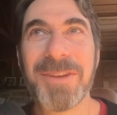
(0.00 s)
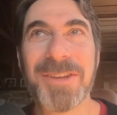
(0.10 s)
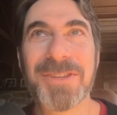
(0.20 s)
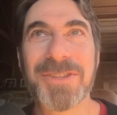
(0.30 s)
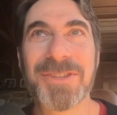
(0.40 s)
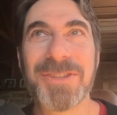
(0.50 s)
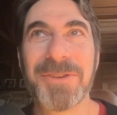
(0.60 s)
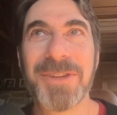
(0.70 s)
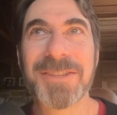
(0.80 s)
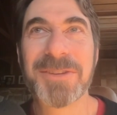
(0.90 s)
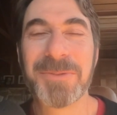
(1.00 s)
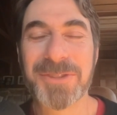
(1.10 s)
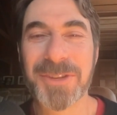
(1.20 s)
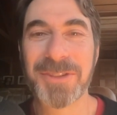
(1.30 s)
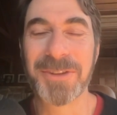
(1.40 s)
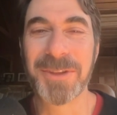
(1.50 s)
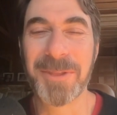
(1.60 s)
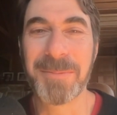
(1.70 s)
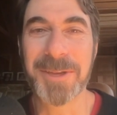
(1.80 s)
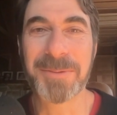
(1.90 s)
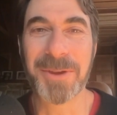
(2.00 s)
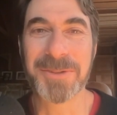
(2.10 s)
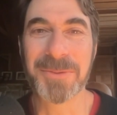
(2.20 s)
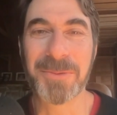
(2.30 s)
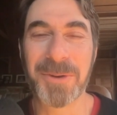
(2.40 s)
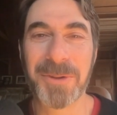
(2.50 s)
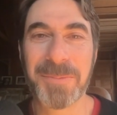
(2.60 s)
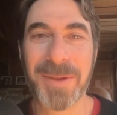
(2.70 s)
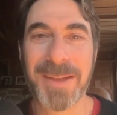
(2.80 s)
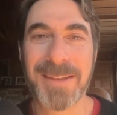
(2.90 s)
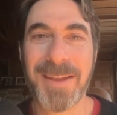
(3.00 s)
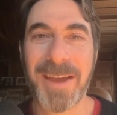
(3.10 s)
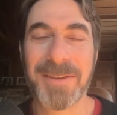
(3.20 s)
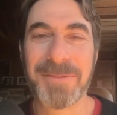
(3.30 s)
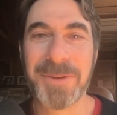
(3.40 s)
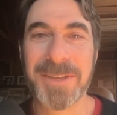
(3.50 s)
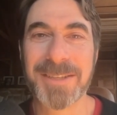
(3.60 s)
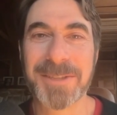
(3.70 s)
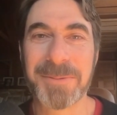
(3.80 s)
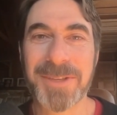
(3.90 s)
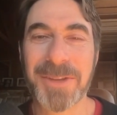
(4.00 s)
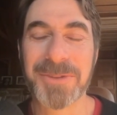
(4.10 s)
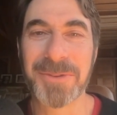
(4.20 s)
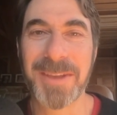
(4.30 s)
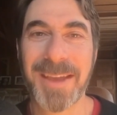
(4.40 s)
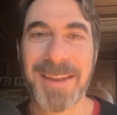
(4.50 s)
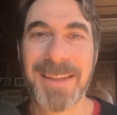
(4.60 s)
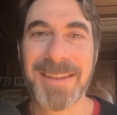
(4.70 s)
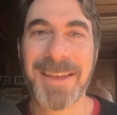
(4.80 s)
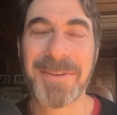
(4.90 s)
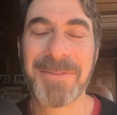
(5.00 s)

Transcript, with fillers: ish, you know, Dustin was clearly one of the best players in the world, but had not reached his potential yet. And